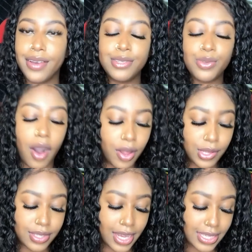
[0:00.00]
Go do all
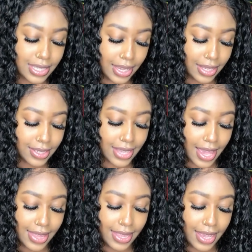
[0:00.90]
those nice things,
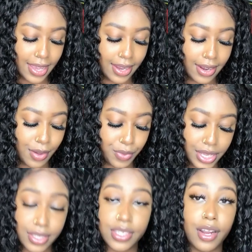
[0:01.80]
and then we
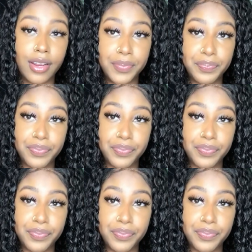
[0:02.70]
can start.